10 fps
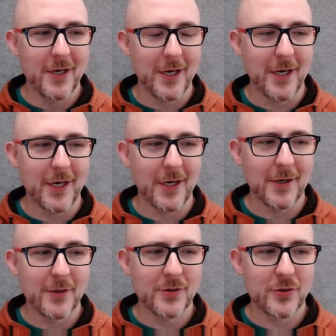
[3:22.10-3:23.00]
uh,
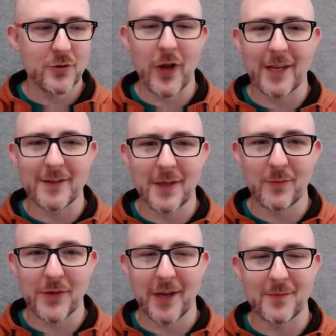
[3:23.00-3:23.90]
train
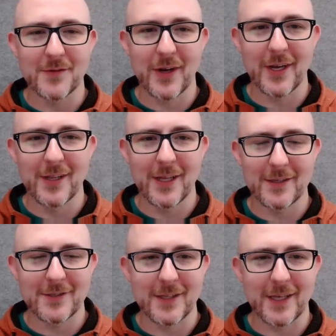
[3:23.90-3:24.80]
sometimes, right? Like
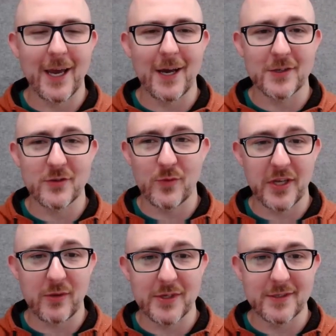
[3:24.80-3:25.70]
this is the chaos of
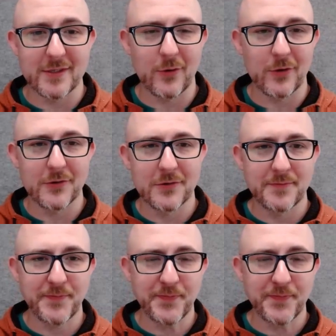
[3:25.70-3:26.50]
being business owners.